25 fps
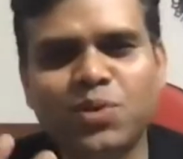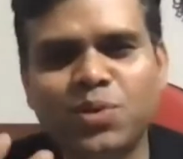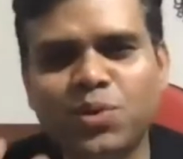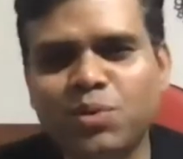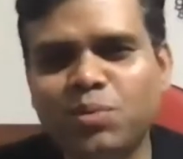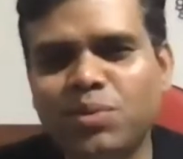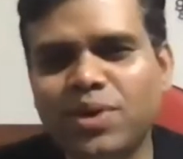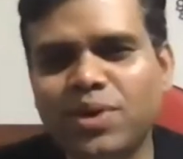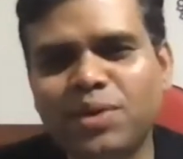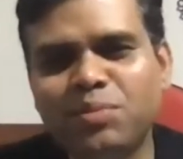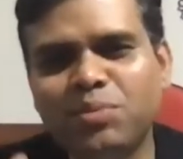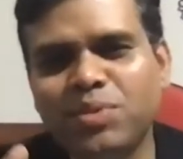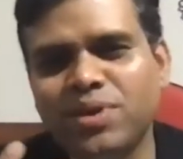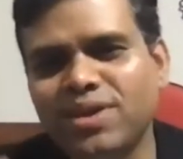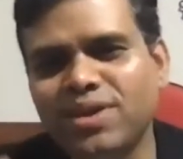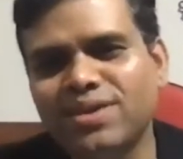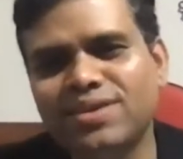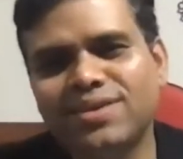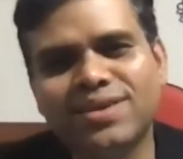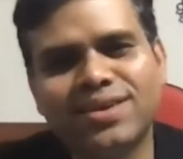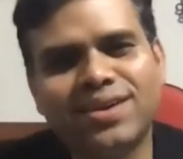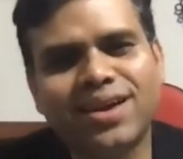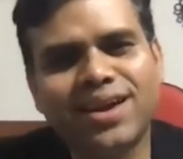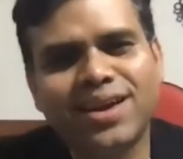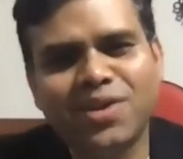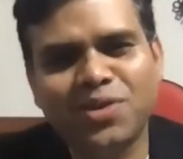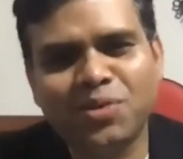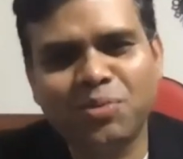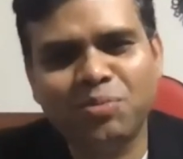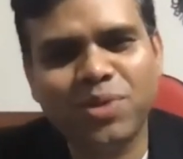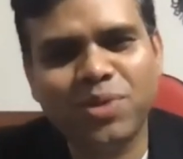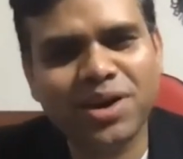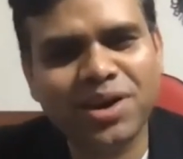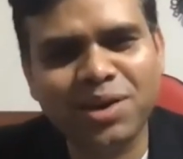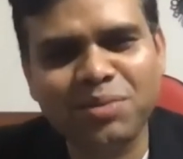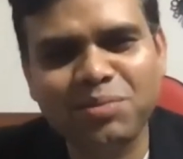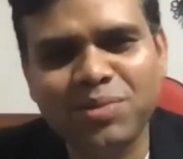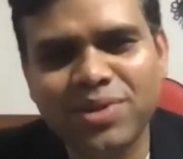you might be kind of
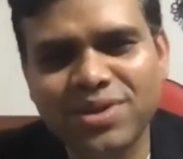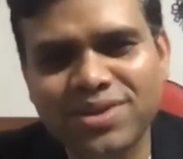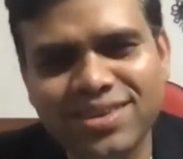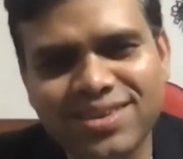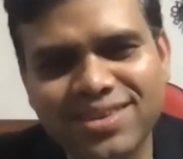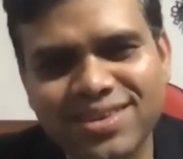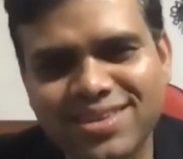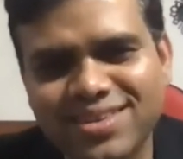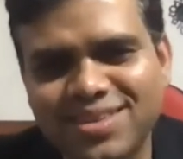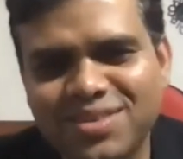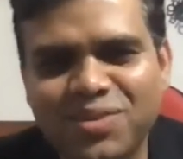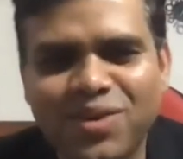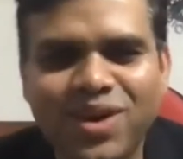bugging messages.